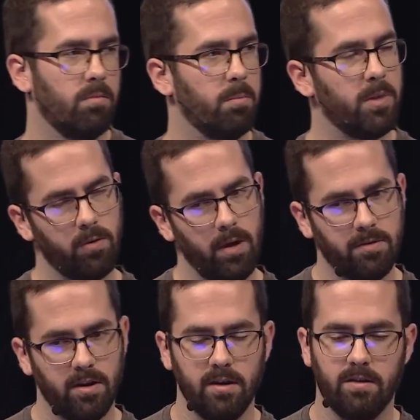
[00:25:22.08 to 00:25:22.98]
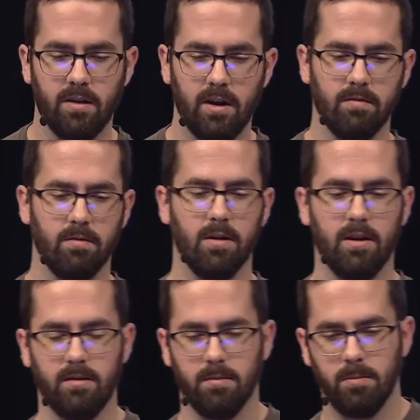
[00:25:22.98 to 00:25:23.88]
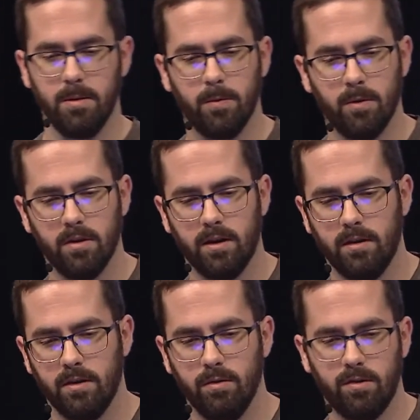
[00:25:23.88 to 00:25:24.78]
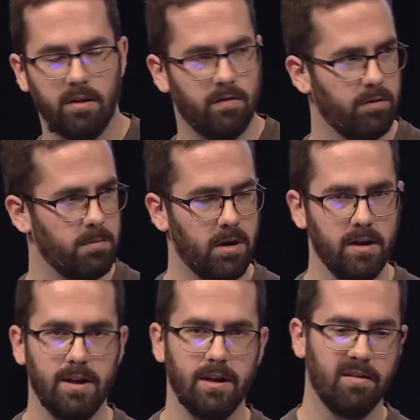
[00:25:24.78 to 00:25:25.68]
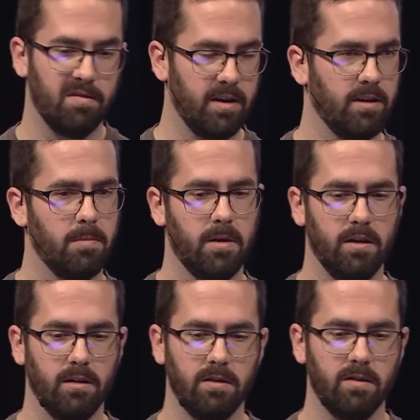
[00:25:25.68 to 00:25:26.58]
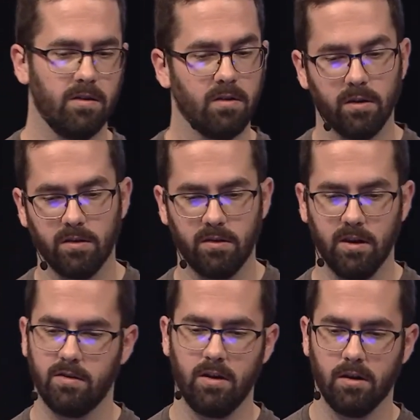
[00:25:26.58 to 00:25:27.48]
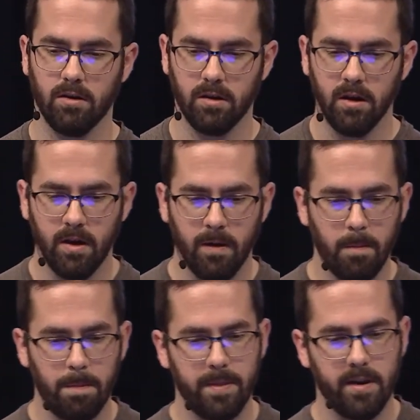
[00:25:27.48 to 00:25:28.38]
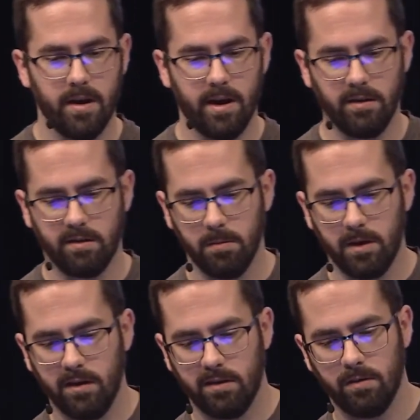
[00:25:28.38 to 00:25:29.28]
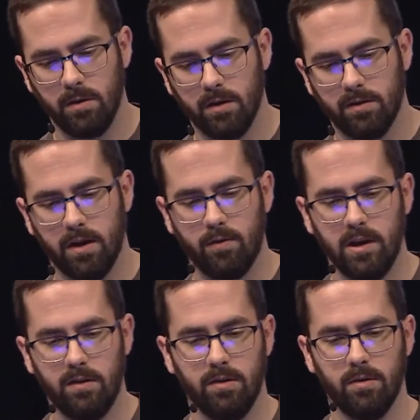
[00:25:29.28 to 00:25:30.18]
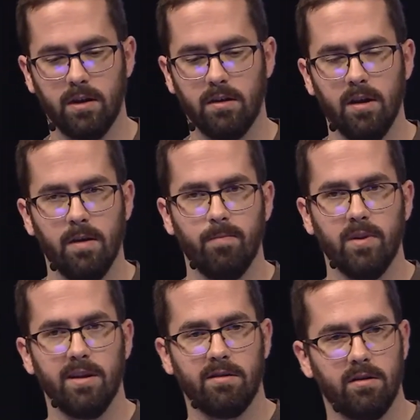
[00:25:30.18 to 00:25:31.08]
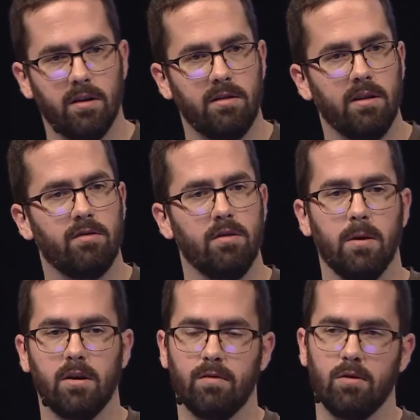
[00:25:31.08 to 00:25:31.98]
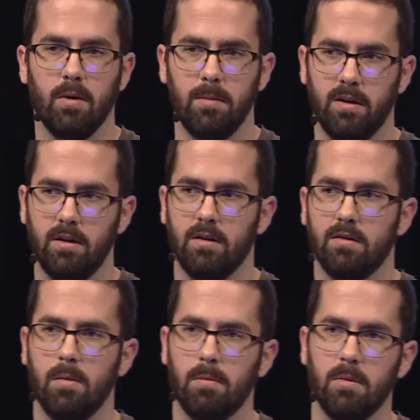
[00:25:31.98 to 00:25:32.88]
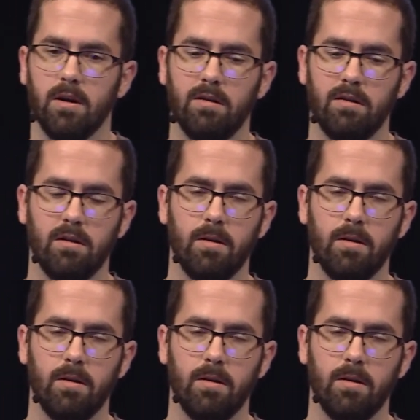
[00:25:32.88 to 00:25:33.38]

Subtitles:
big websites and people that do stuff with money get affected by this. So it's not good. And in some cases, we also have the issue that it's not the S3 bucket for the website that's compromised.